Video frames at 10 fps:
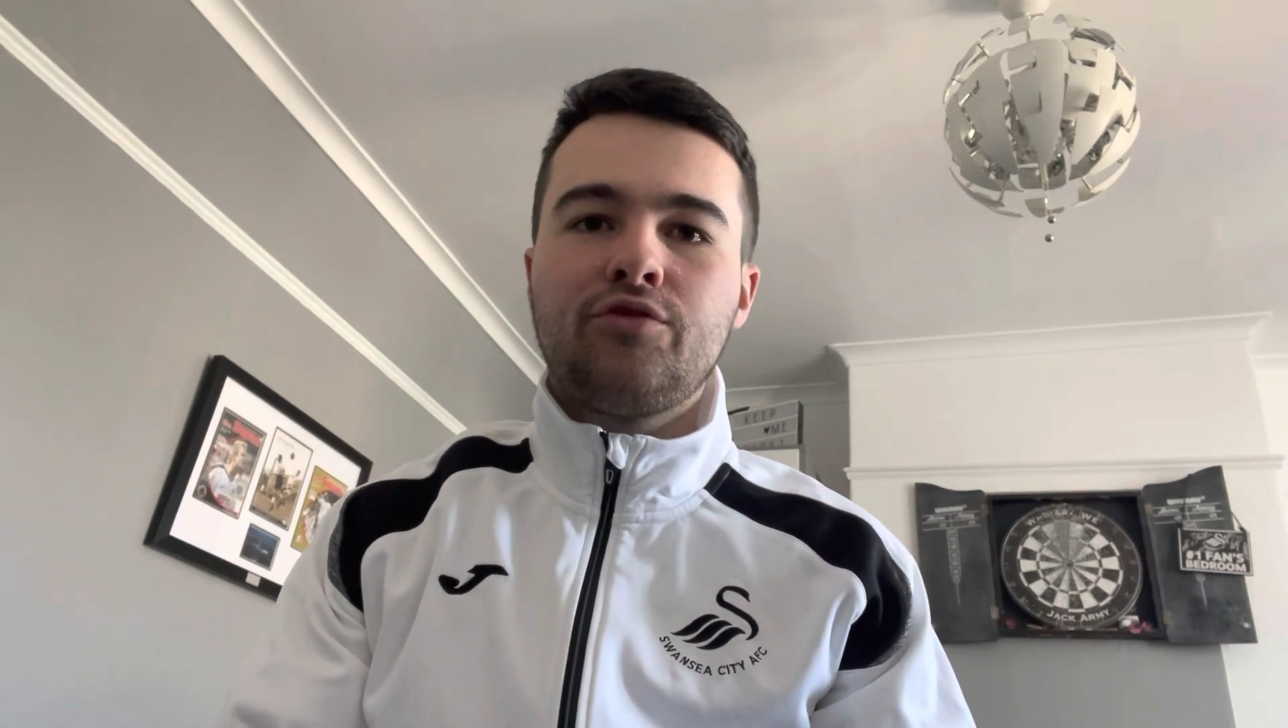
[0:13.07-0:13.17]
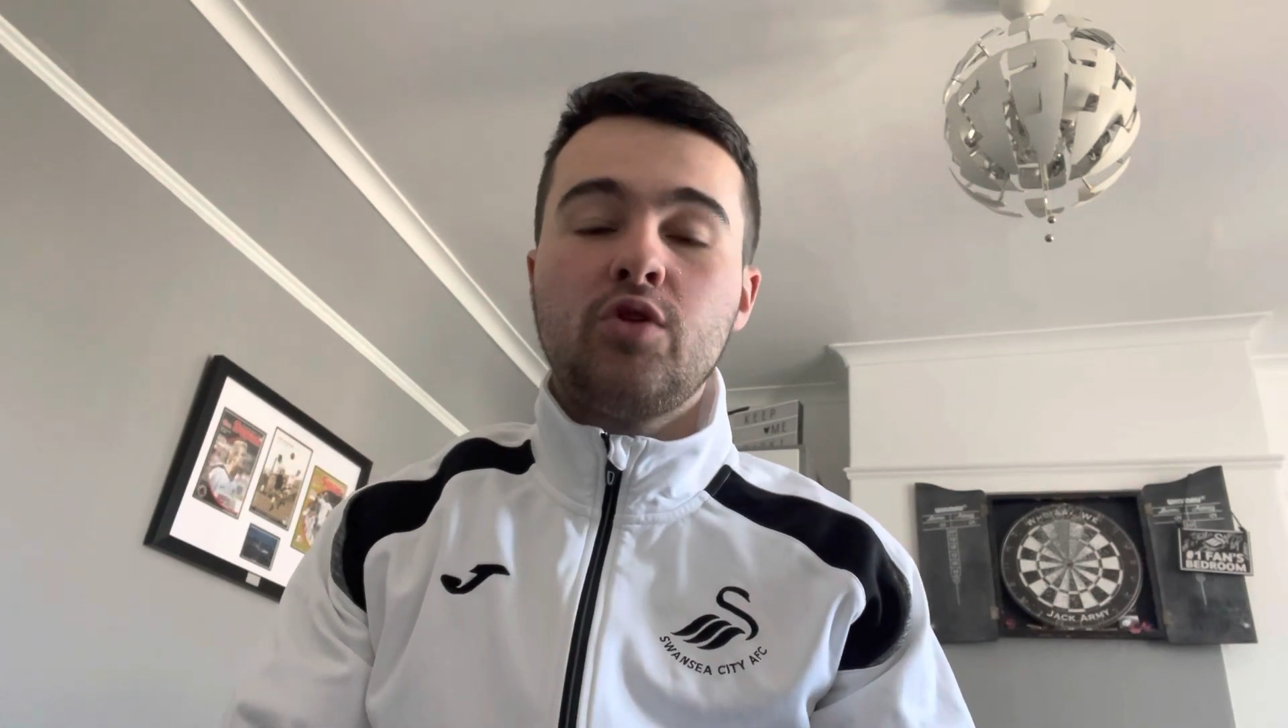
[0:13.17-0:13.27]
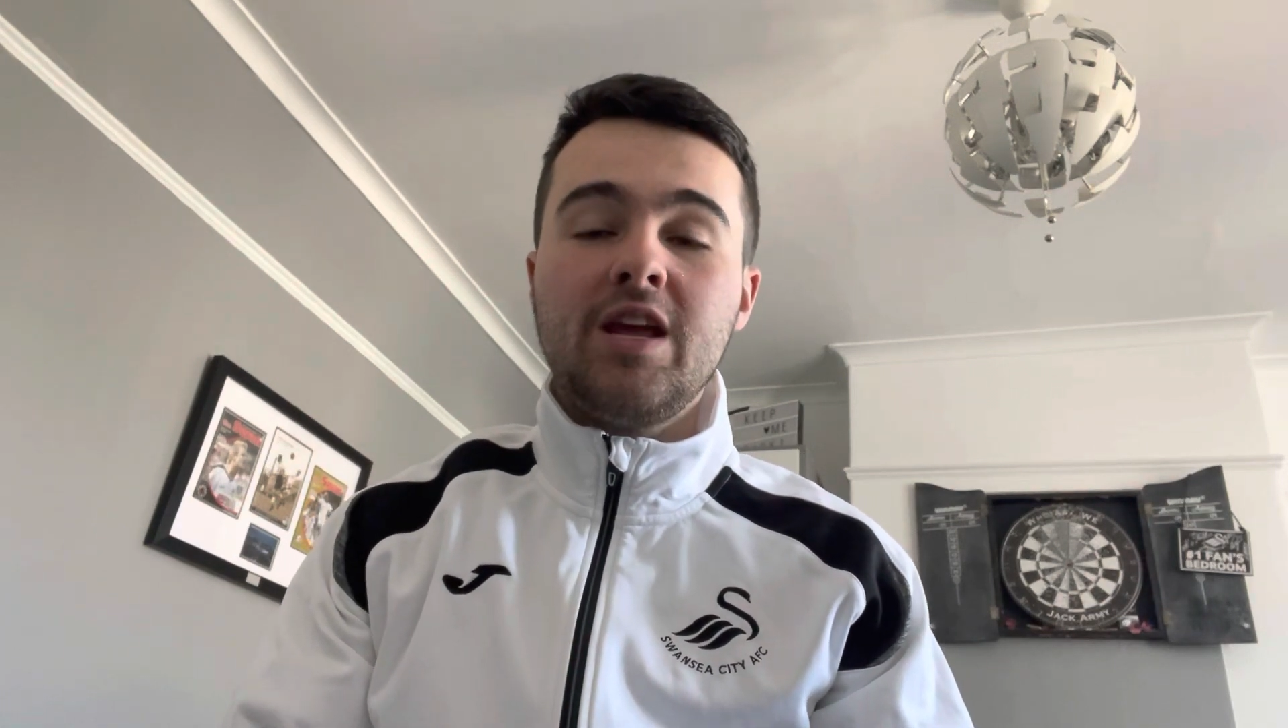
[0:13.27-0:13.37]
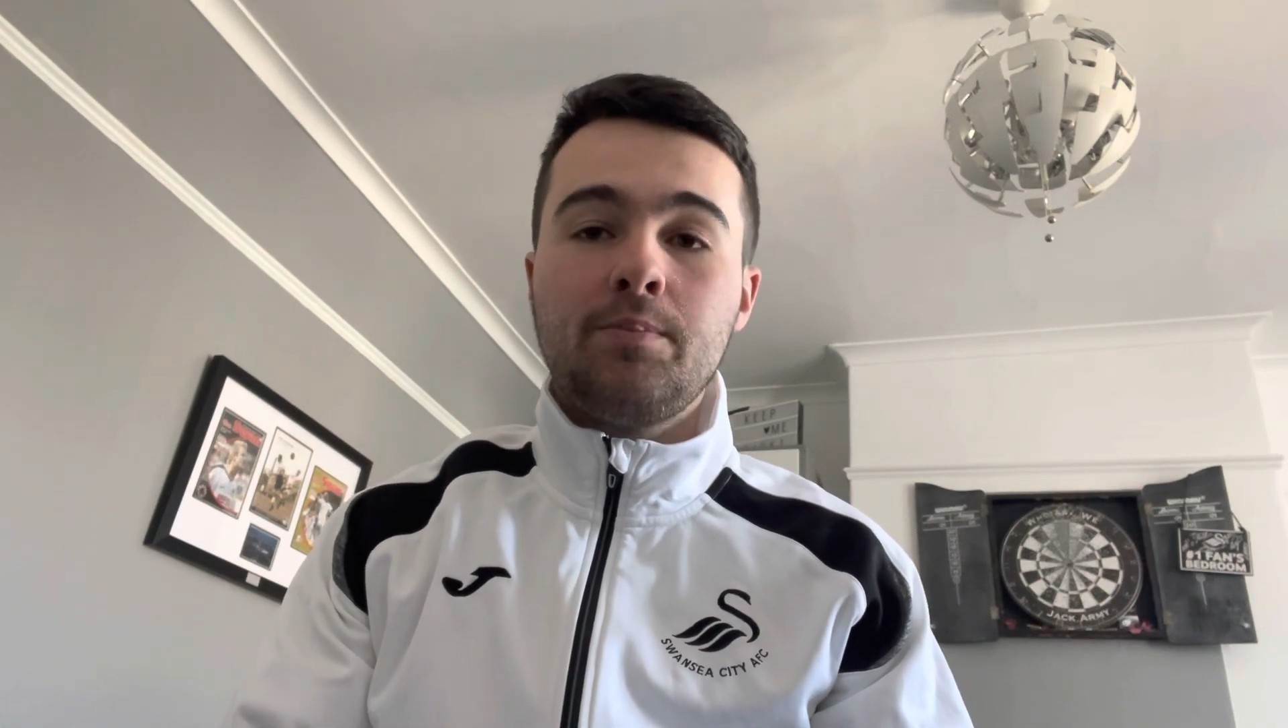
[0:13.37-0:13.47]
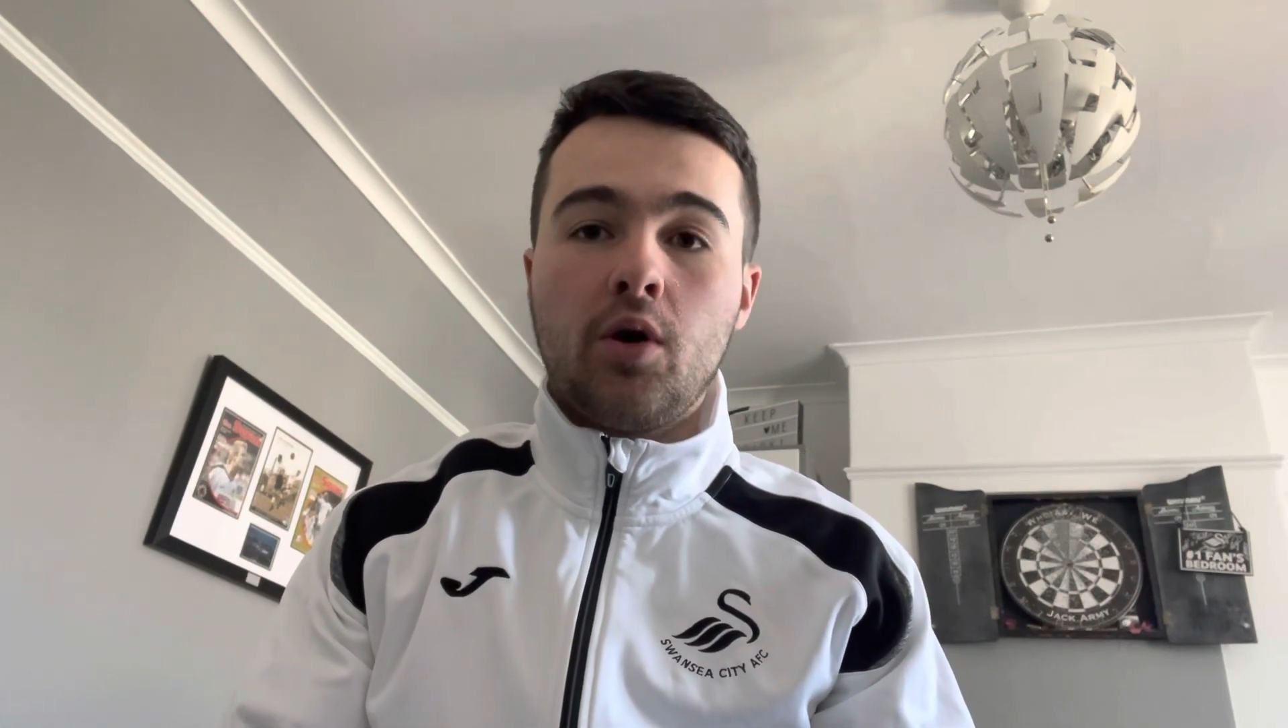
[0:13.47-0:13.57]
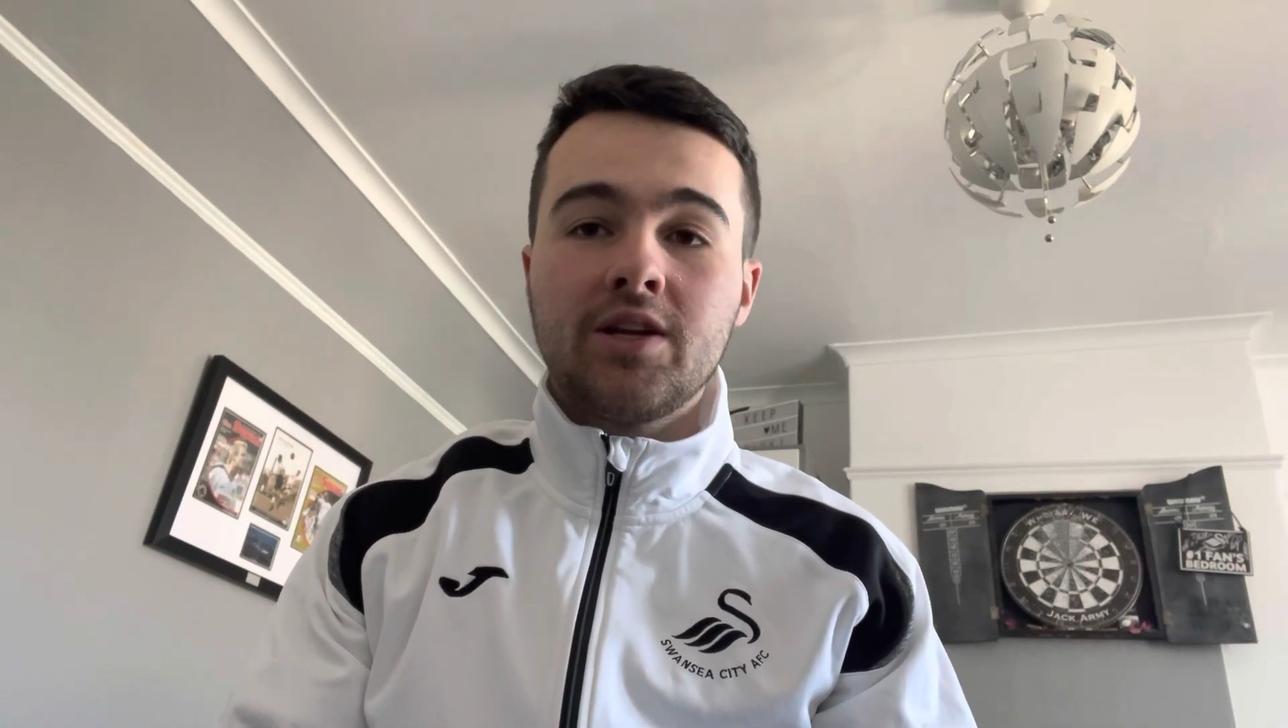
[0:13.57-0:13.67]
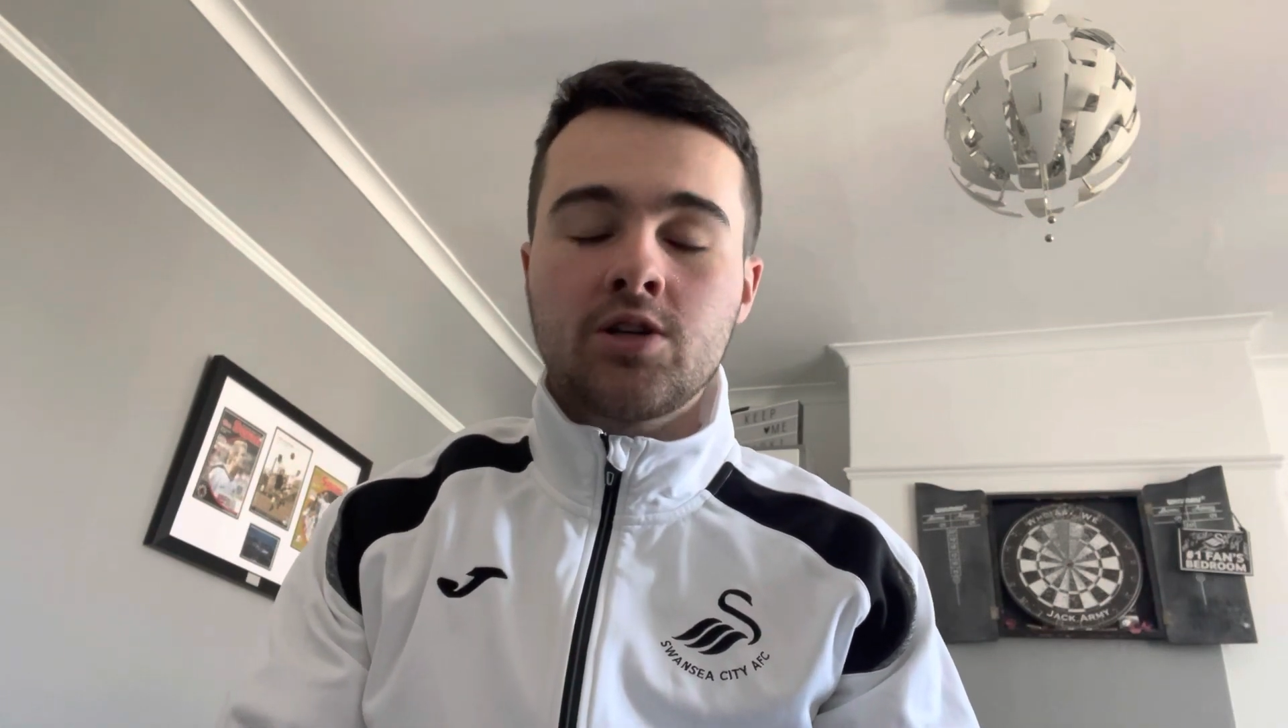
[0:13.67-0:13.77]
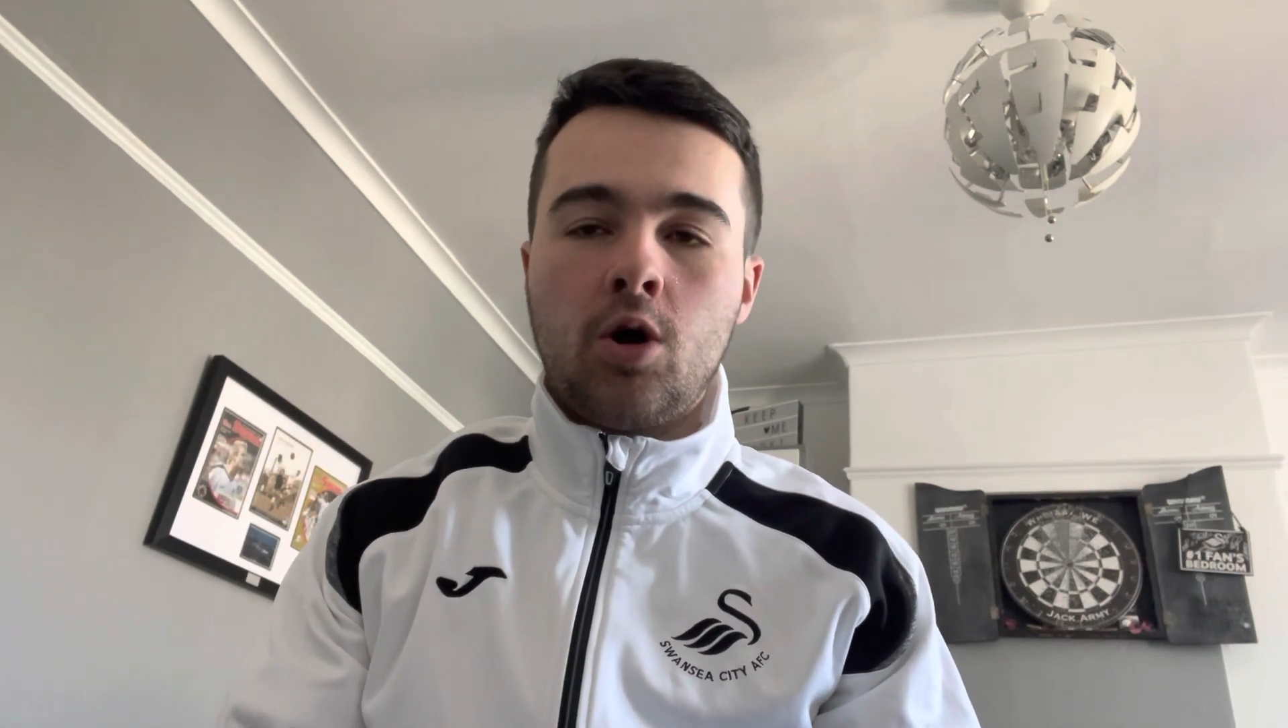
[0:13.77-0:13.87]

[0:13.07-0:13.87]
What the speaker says: 3 points